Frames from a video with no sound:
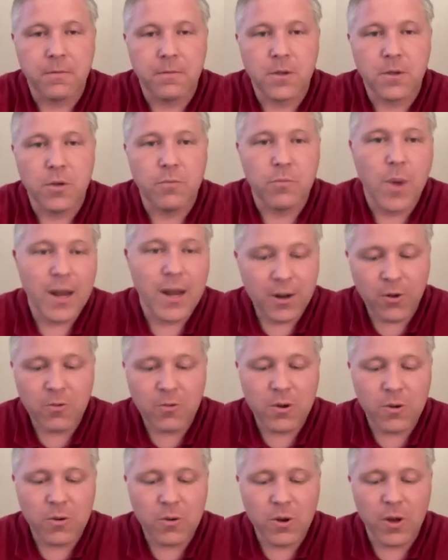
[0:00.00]
You've made
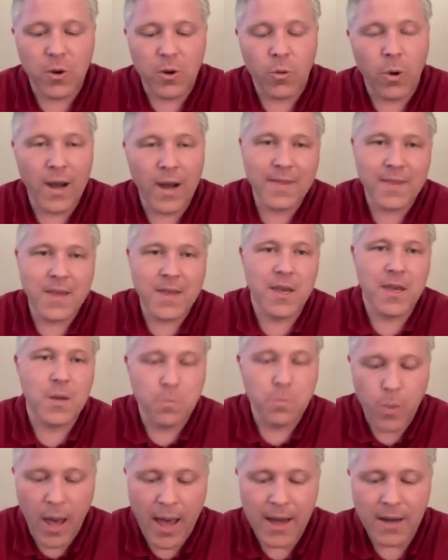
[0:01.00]
quite the
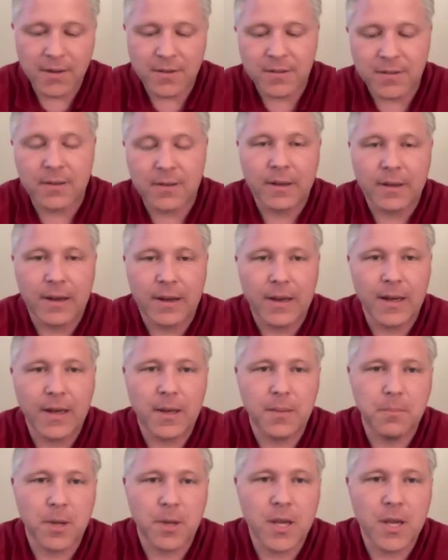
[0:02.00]
impact
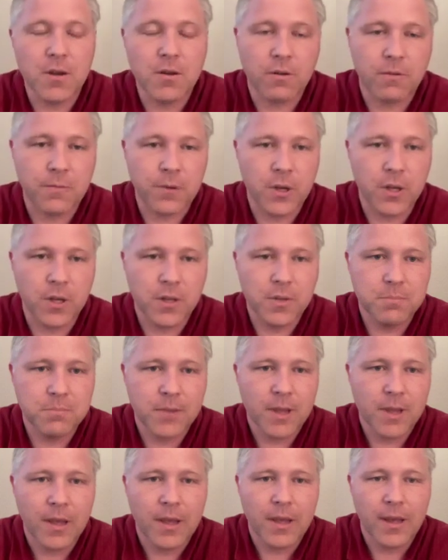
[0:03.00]
in your field.
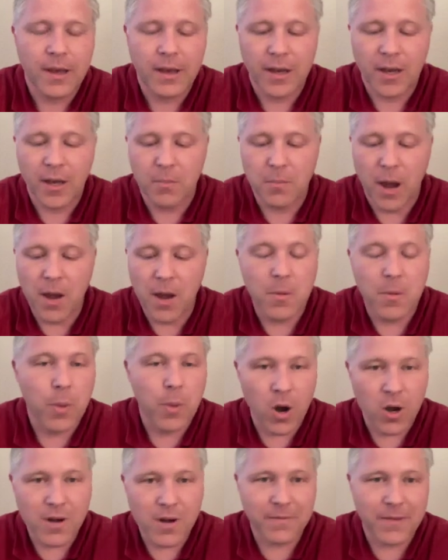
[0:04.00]
I'm a
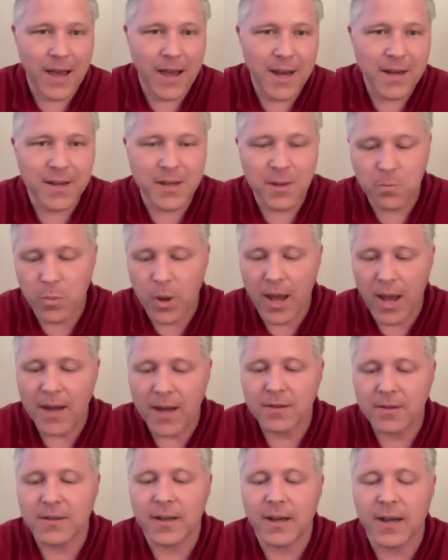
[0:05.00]
part of that
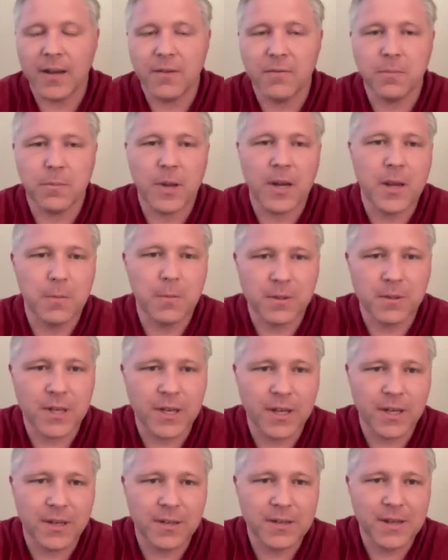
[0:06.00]
impact. I've been able
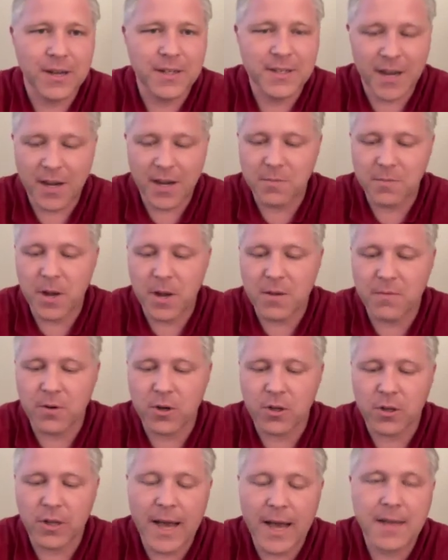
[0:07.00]
to attend many of
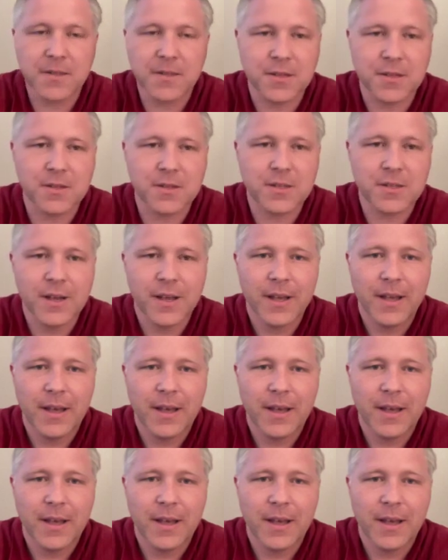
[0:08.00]
your classes.